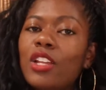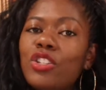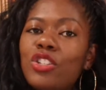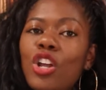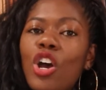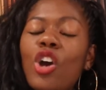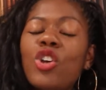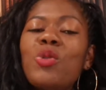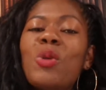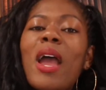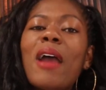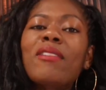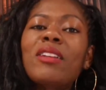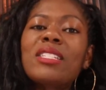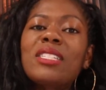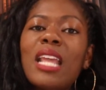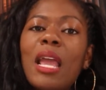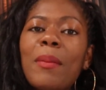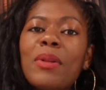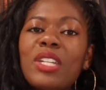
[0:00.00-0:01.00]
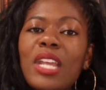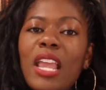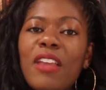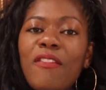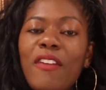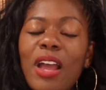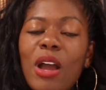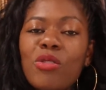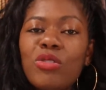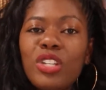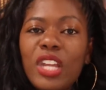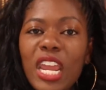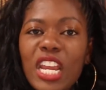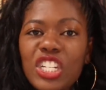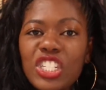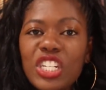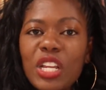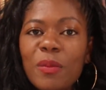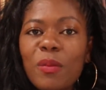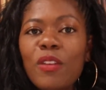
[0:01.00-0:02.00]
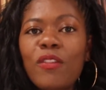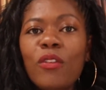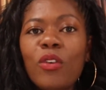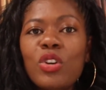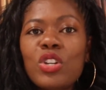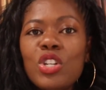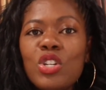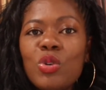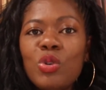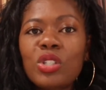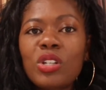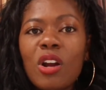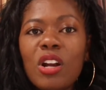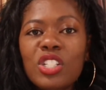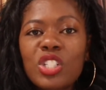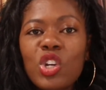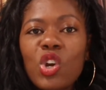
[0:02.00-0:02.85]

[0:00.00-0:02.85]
No, you have to establish a foundation before you start